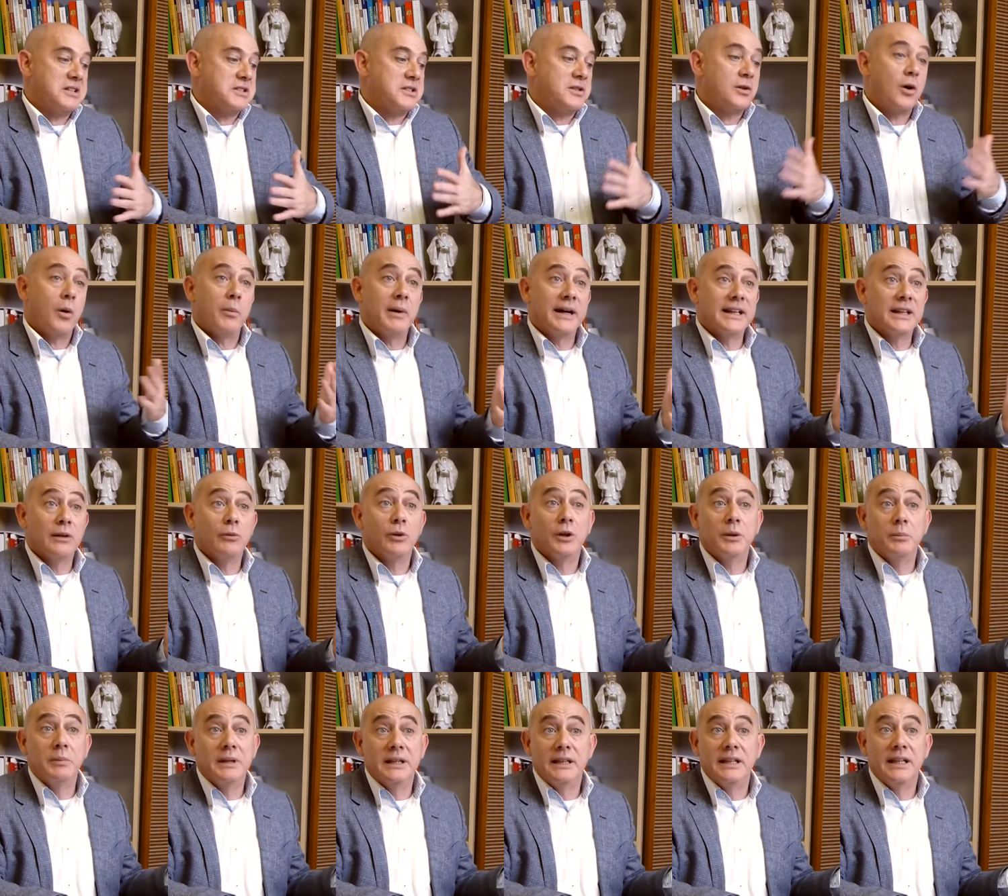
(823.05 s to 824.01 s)
Nobody will
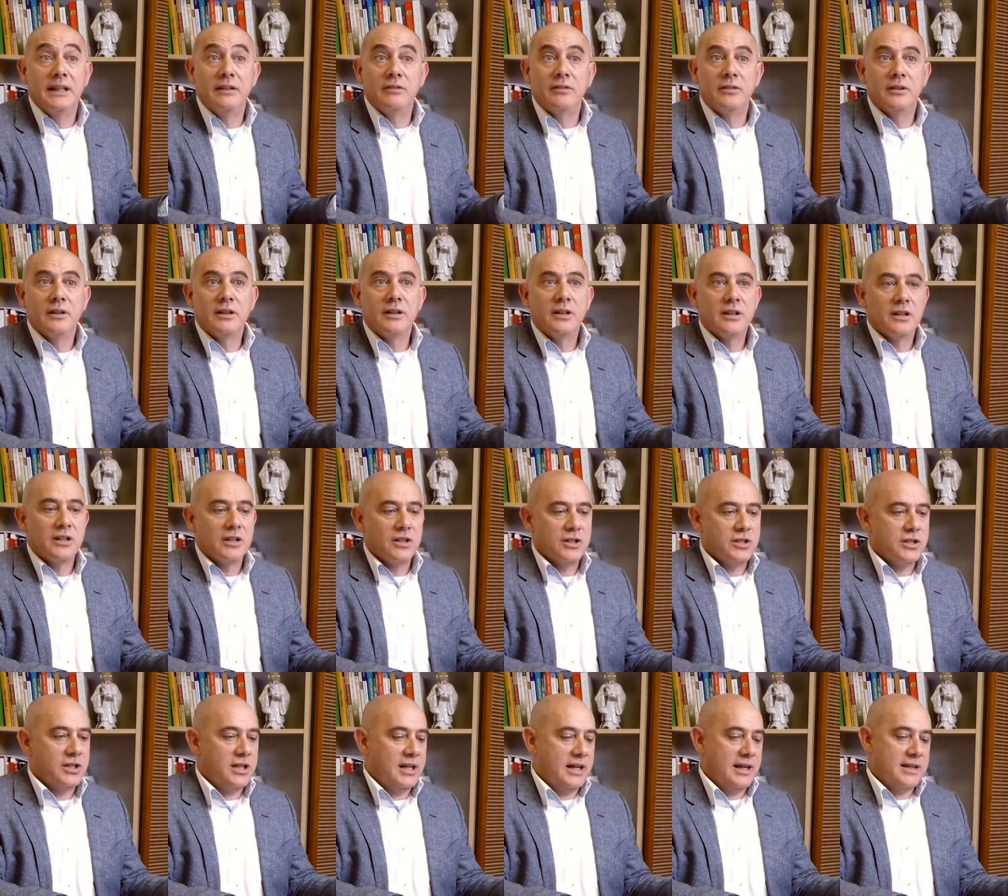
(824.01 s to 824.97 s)
believe
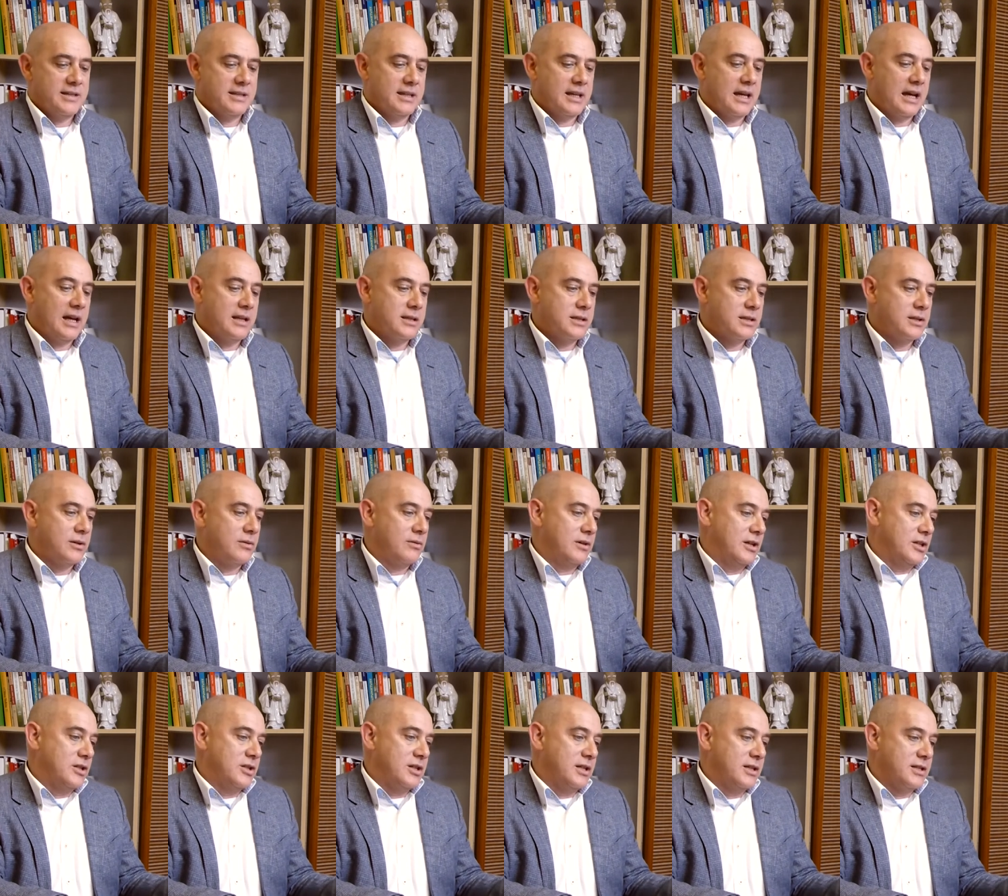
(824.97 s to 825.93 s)
she has cancer
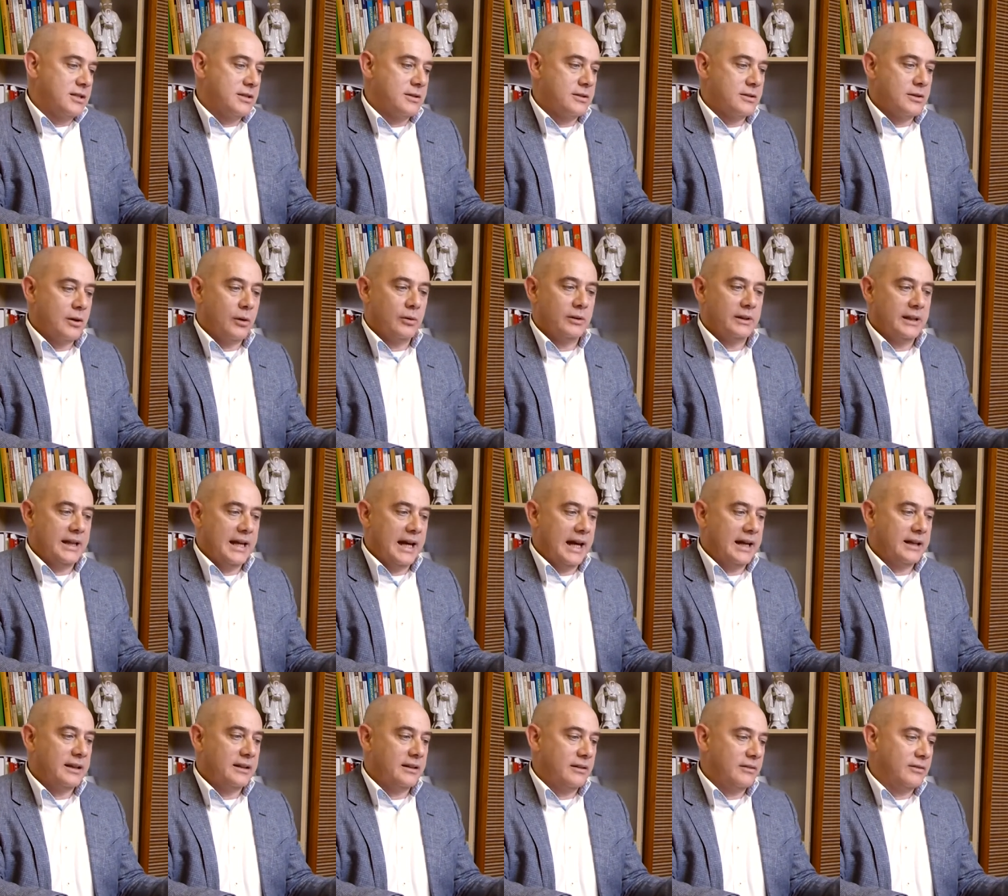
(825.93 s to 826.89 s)
and she's totally
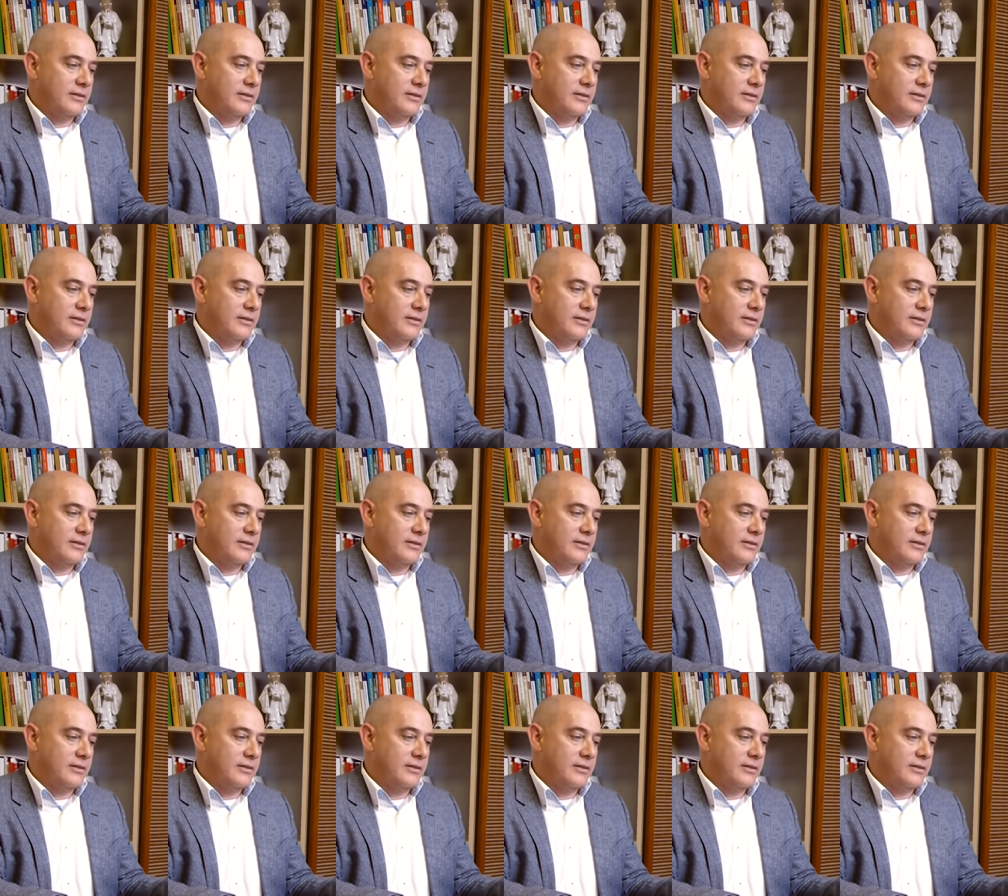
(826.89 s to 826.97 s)
active.